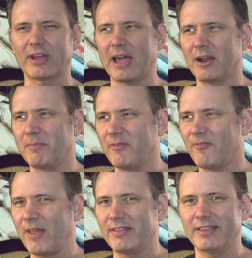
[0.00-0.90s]
kind of be
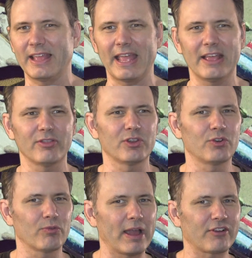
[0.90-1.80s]
facing in the
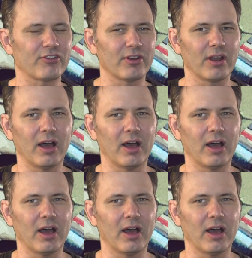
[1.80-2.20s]
direction